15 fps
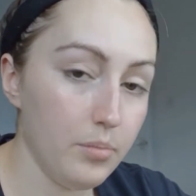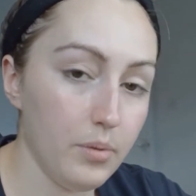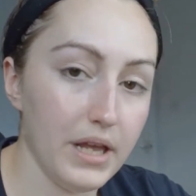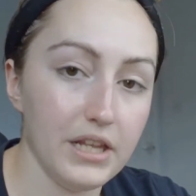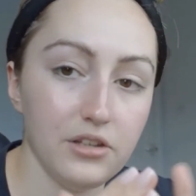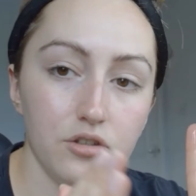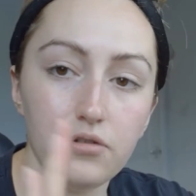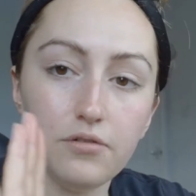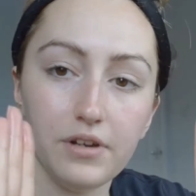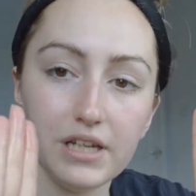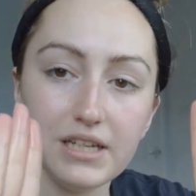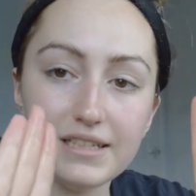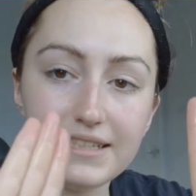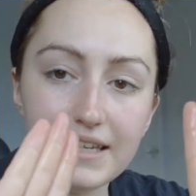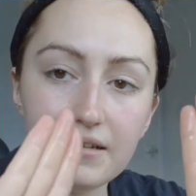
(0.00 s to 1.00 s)
in your
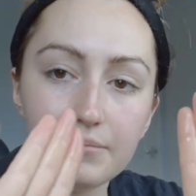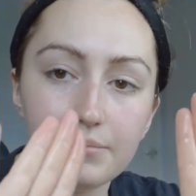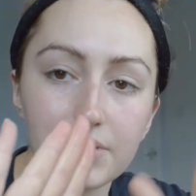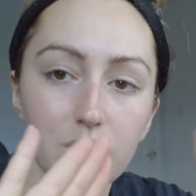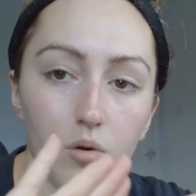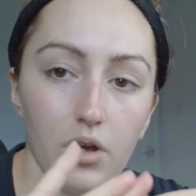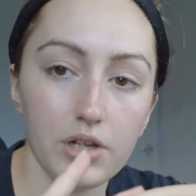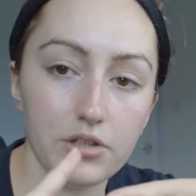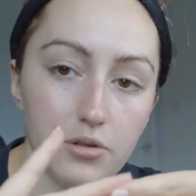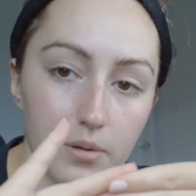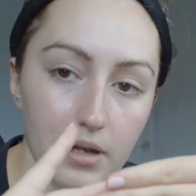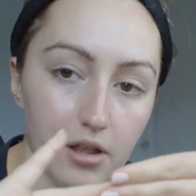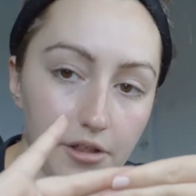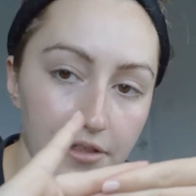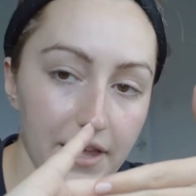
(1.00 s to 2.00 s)
fingertips. So I do
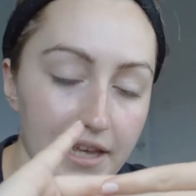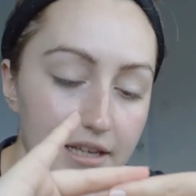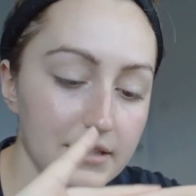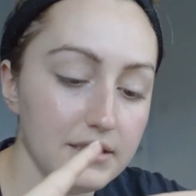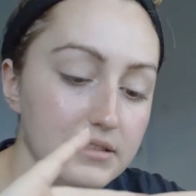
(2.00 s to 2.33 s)
it like this.